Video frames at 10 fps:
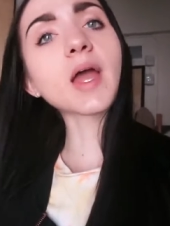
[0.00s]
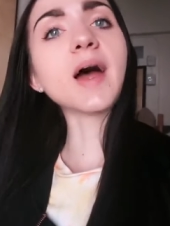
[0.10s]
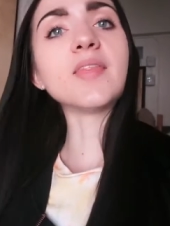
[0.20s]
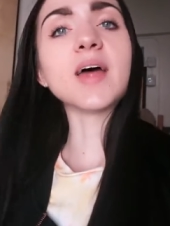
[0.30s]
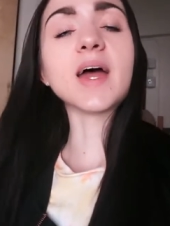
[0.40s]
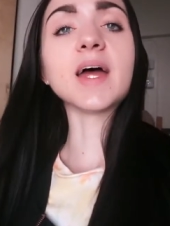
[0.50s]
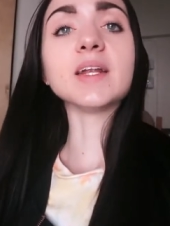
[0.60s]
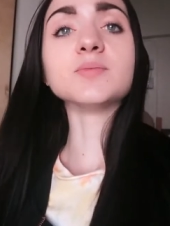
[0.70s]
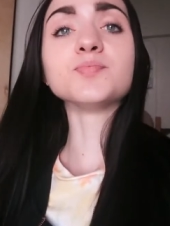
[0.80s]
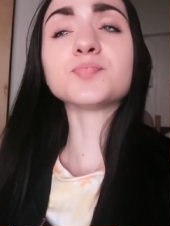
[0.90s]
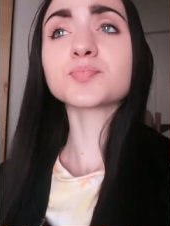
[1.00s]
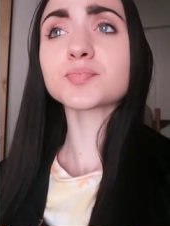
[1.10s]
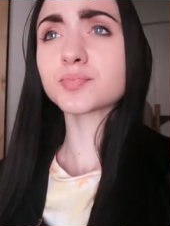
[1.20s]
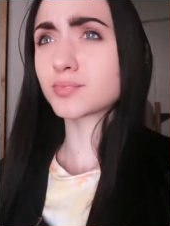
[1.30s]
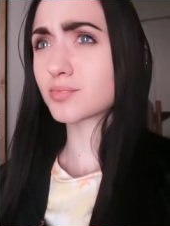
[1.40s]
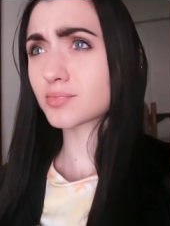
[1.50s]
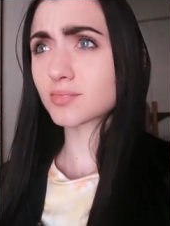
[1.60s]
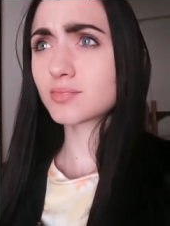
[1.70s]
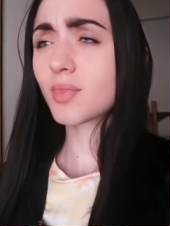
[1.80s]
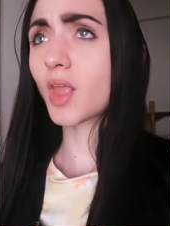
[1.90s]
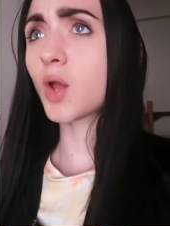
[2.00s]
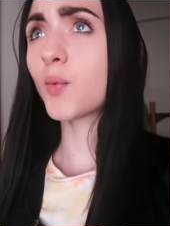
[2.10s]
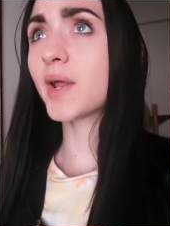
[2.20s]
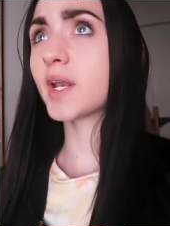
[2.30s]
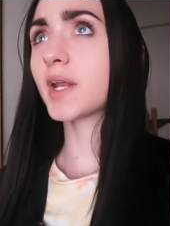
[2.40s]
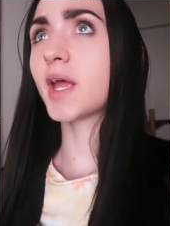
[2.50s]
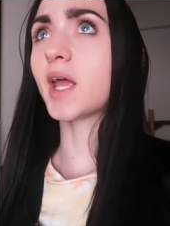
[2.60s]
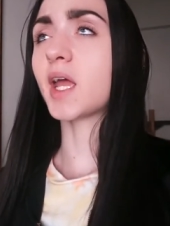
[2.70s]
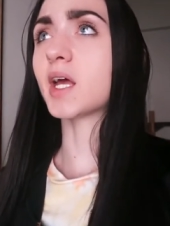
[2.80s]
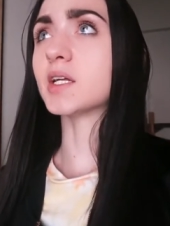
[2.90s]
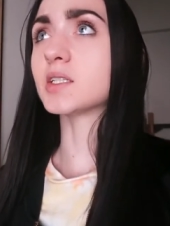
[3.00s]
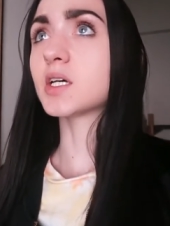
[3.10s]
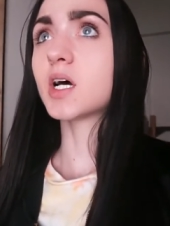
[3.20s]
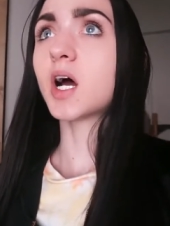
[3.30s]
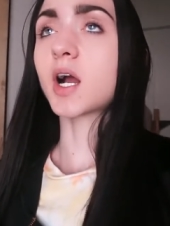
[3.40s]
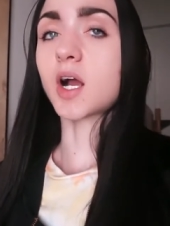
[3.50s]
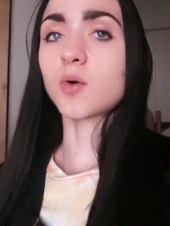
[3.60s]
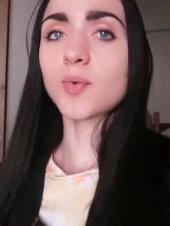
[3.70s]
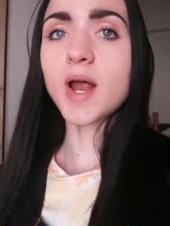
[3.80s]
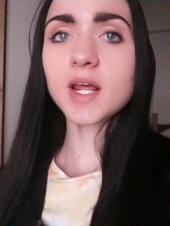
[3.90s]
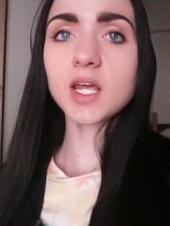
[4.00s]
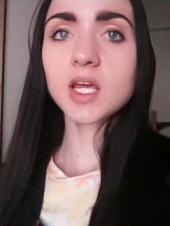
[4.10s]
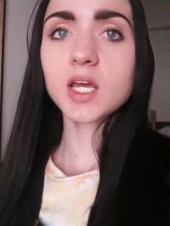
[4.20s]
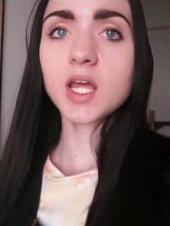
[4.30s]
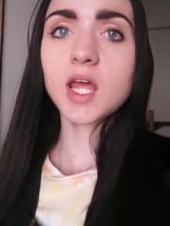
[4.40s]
and then I went and I got ready